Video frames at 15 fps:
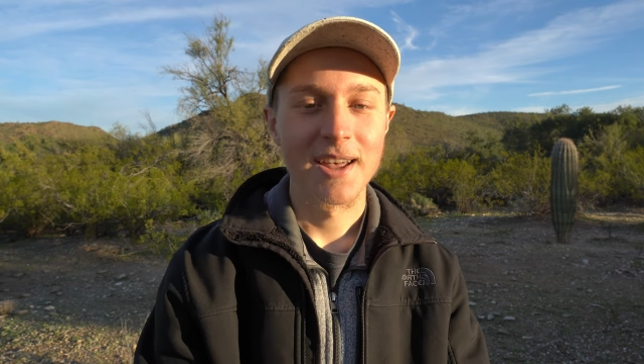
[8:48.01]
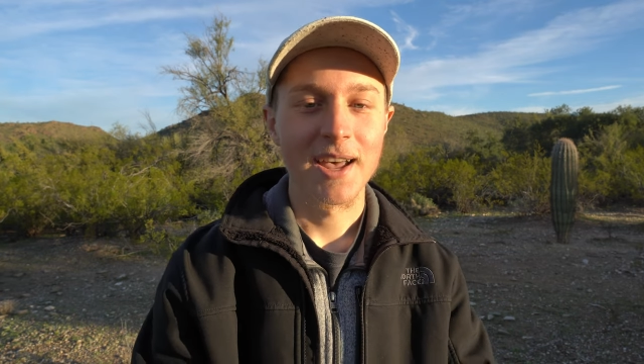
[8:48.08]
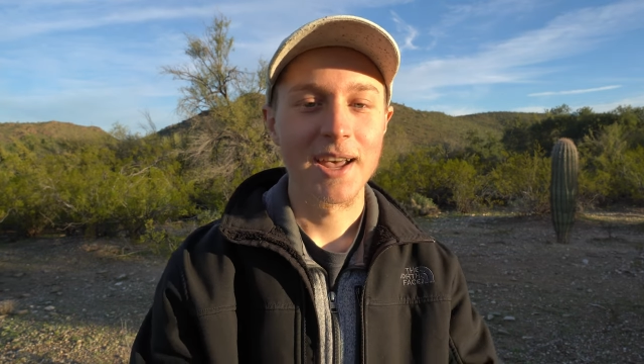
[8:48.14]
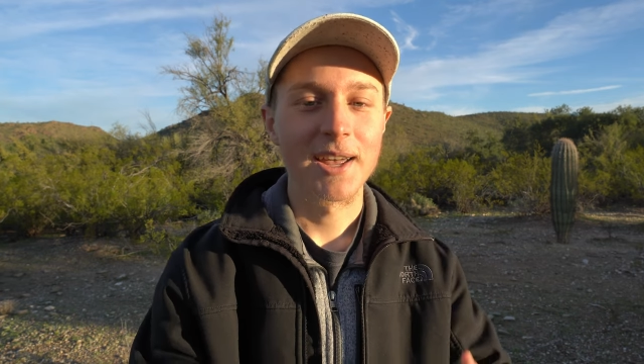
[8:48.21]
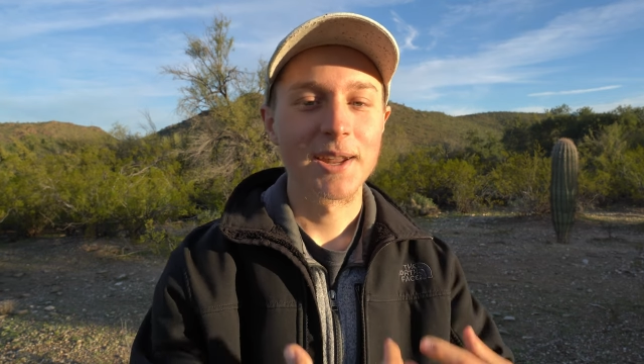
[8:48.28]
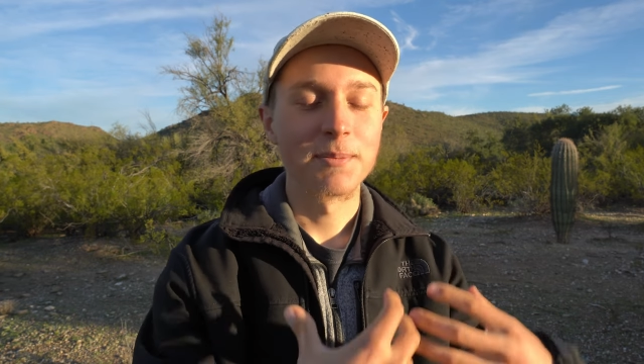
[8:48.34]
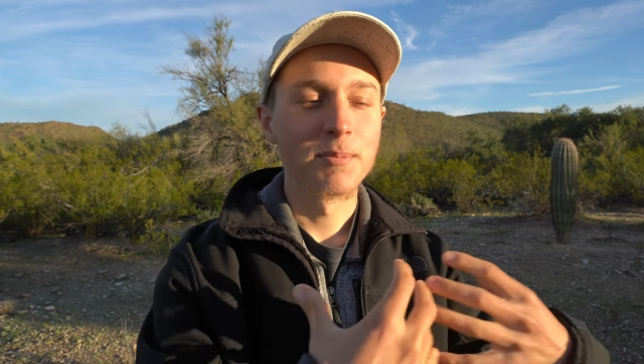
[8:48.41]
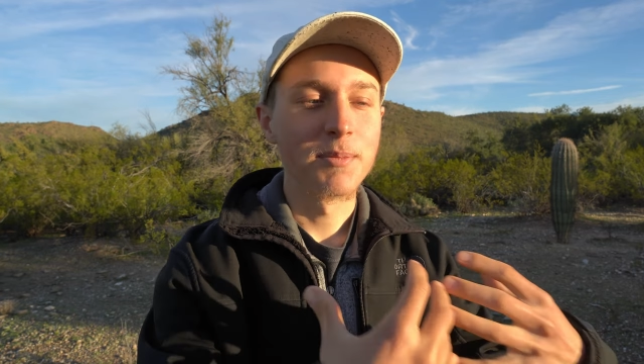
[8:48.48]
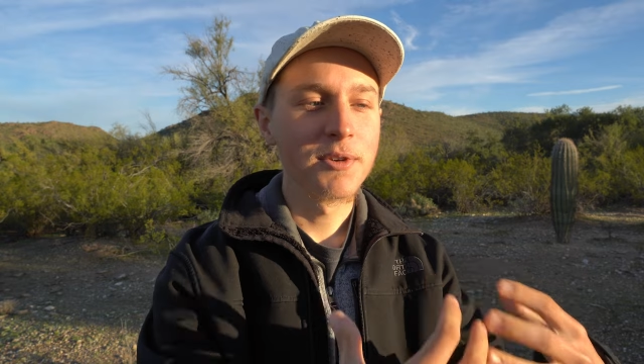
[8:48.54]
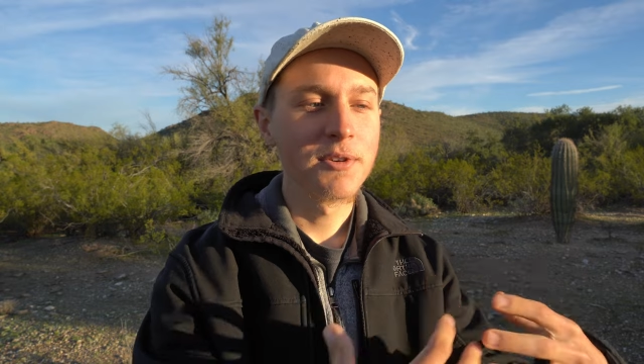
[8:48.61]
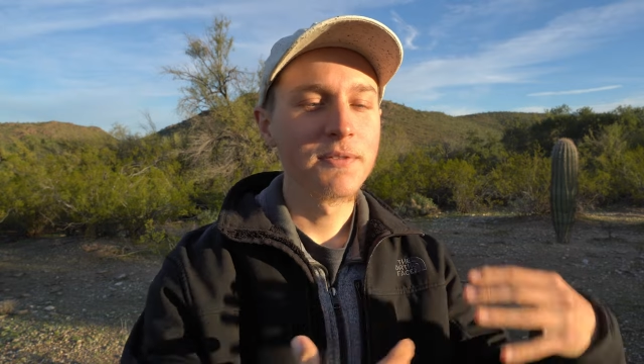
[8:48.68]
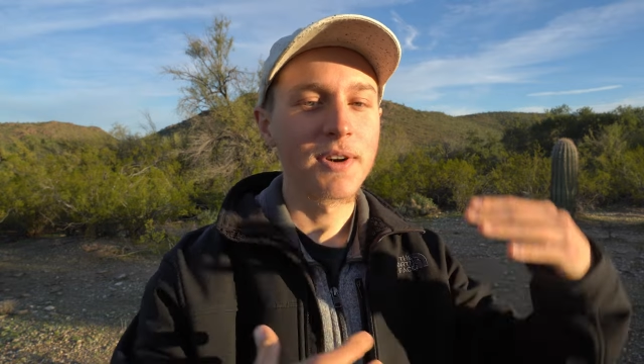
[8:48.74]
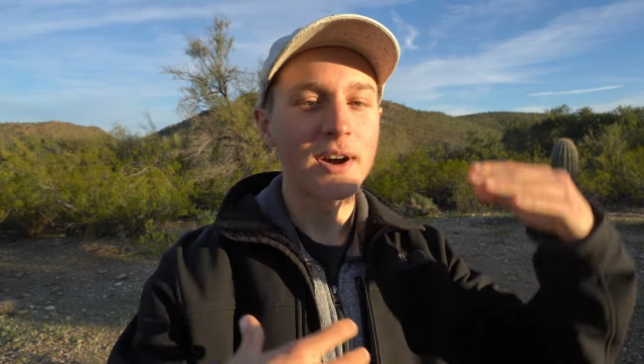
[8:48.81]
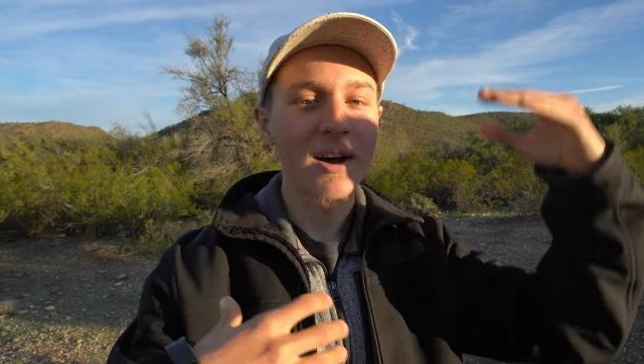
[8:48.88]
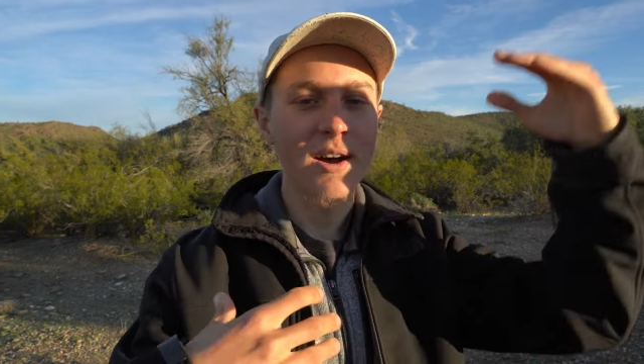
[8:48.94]
and
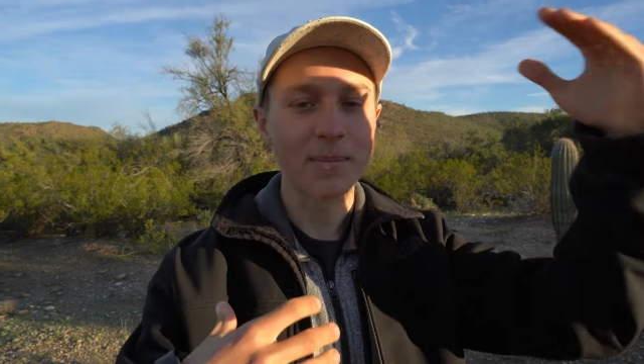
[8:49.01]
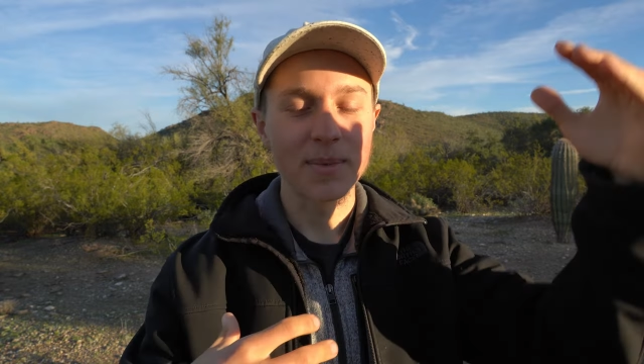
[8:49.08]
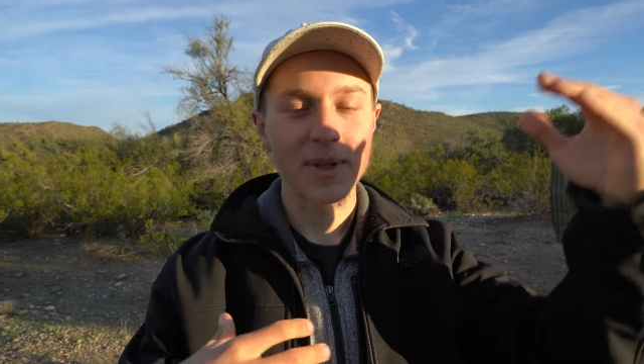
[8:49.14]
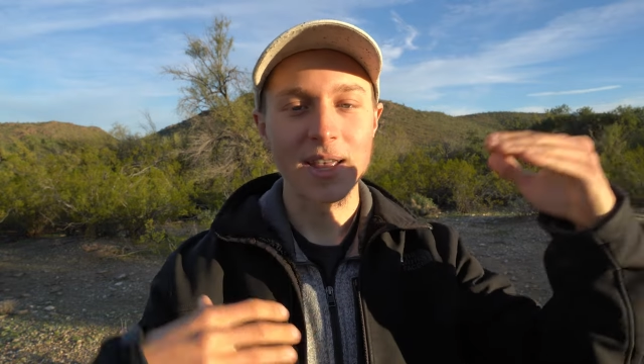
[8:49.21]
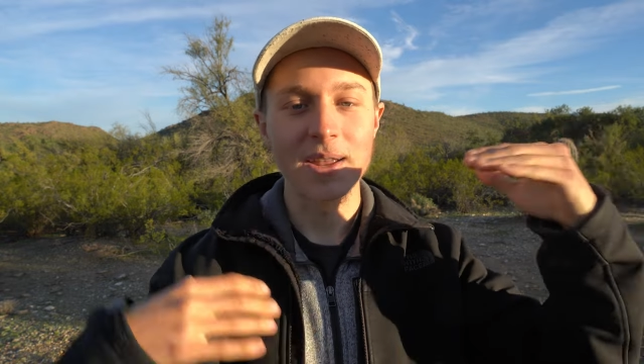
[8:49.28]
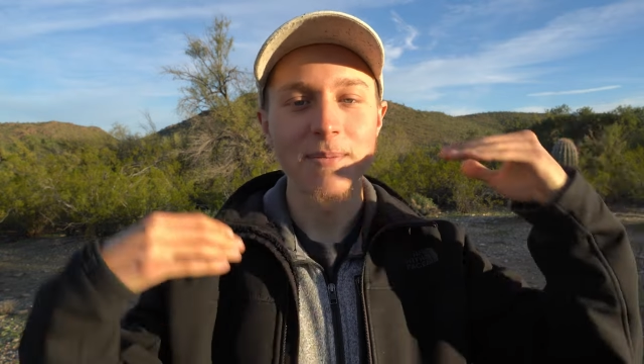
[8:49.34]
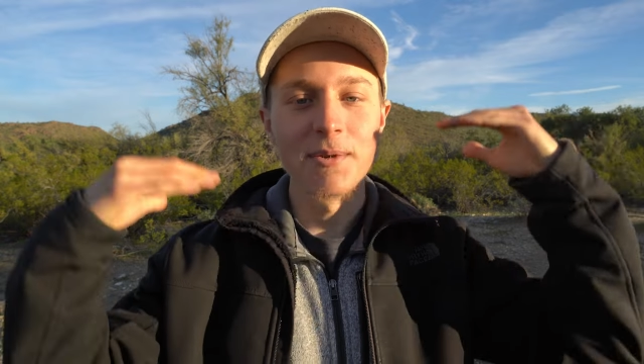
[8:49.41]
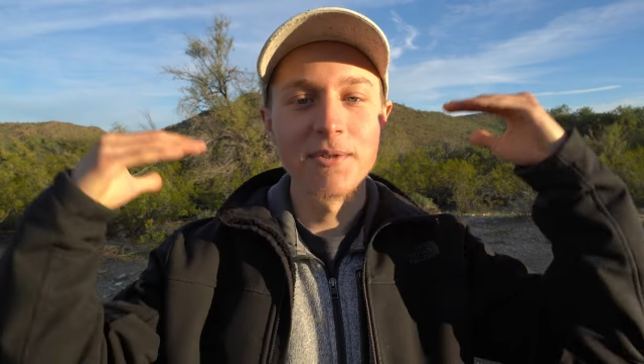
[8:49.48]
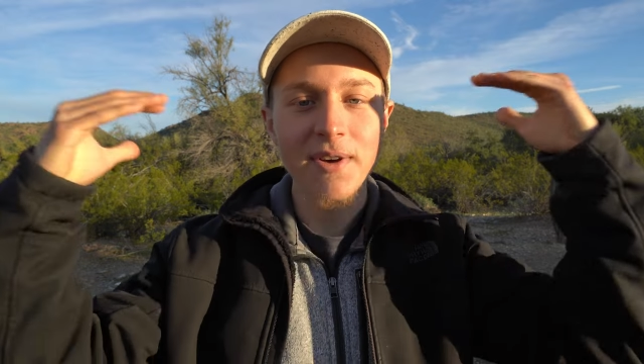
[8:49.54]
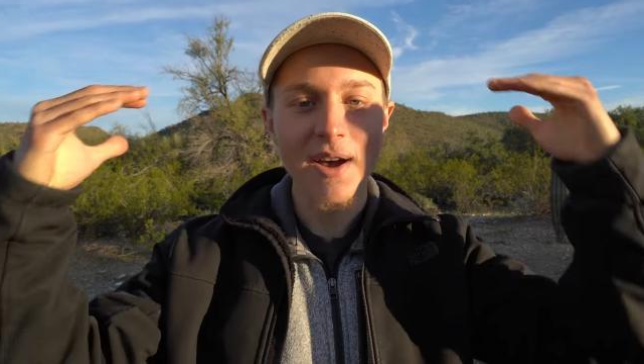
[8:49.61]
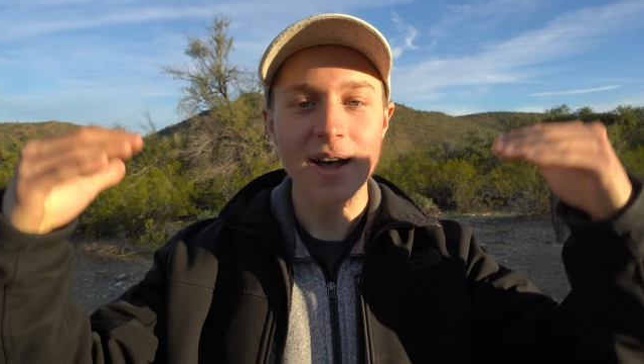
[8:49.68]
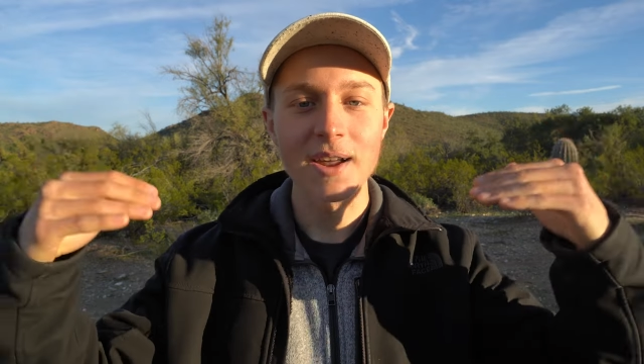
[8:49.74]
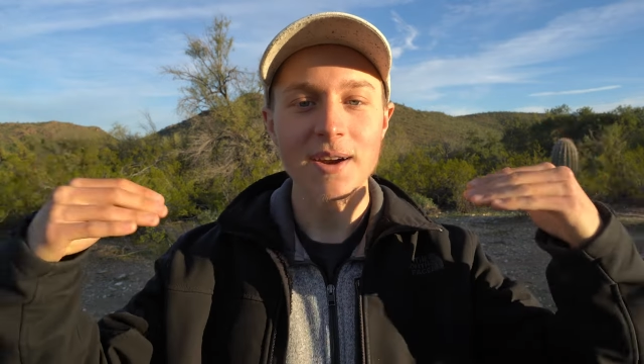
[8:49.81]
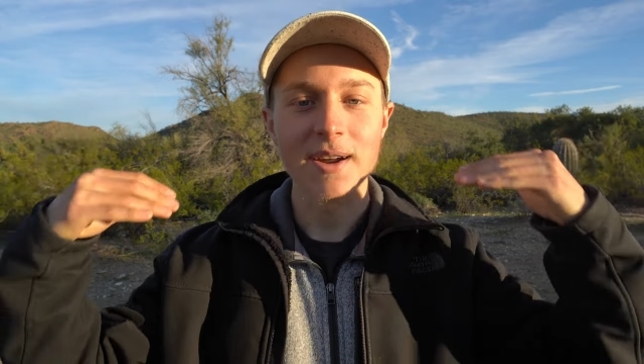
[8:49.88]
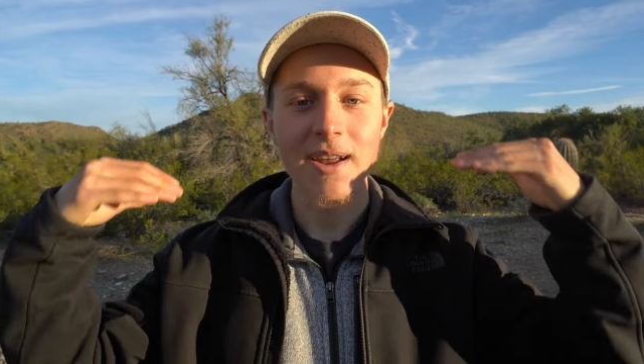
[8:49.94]
move up and move
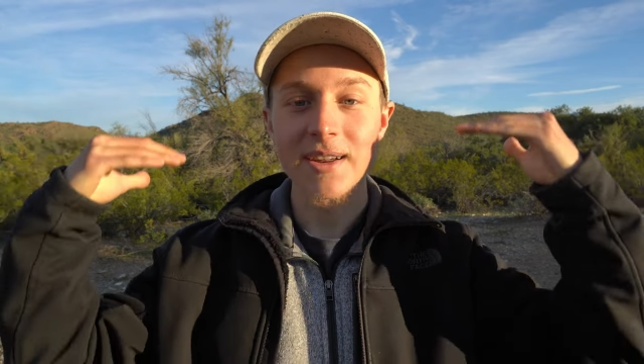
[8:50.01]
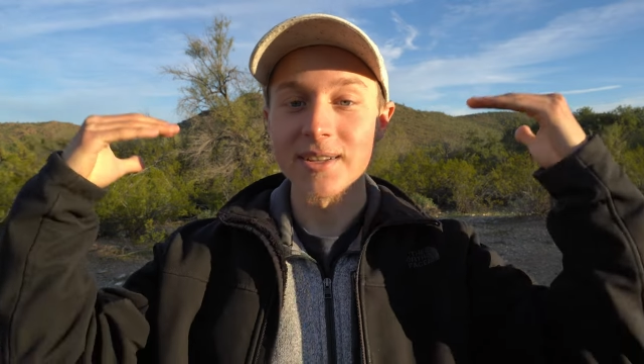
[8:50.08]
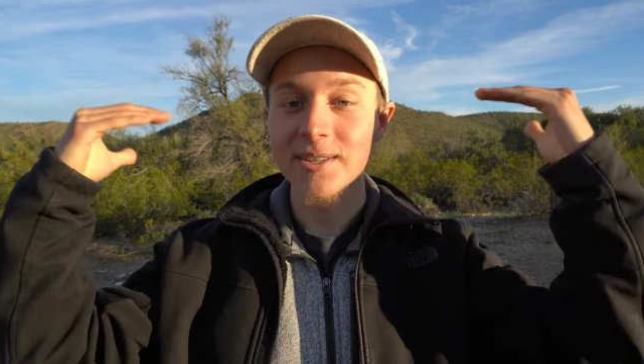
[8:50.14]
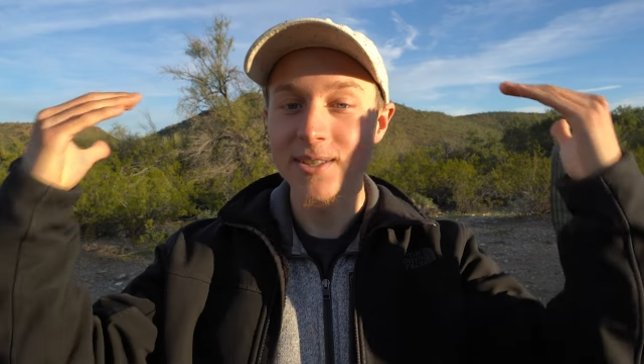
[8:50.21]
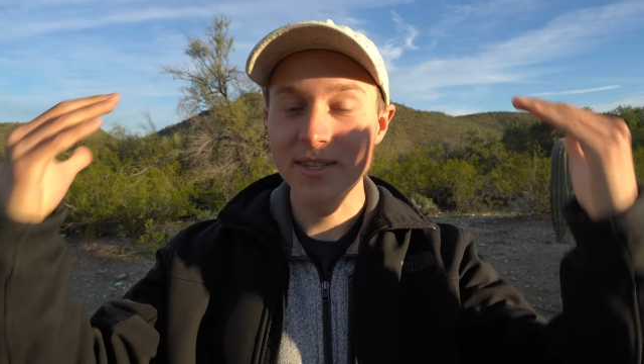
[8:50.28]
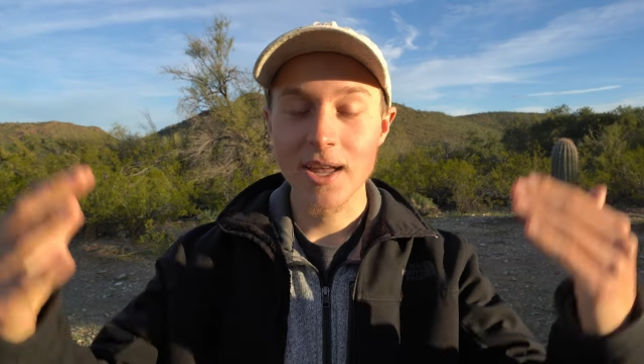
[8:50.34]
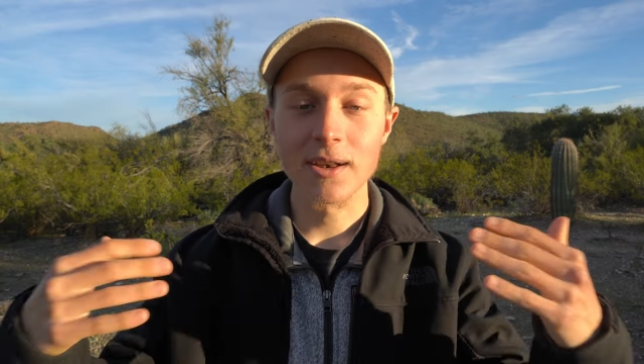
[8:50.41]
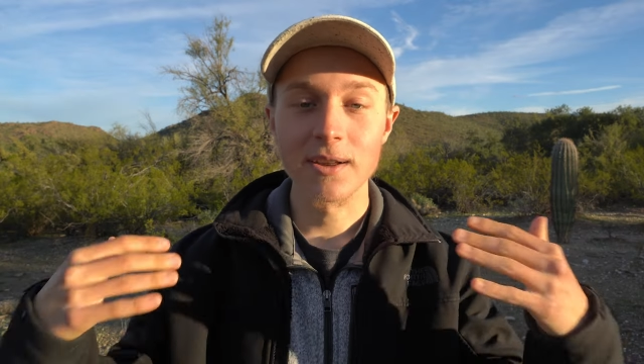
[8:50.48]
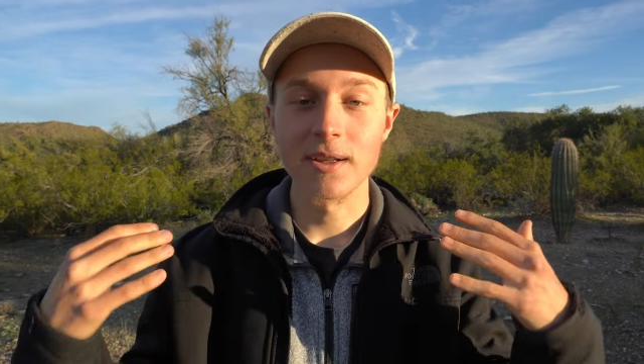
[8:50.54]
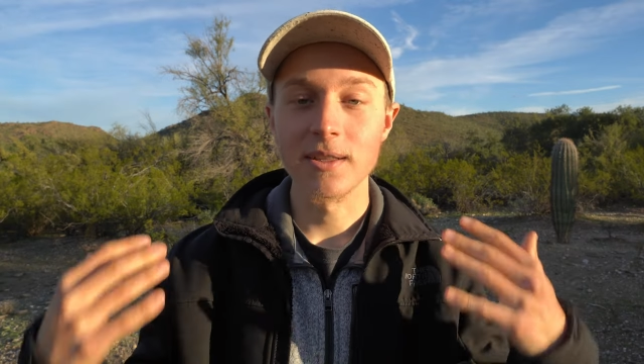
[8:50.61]
higher and ascend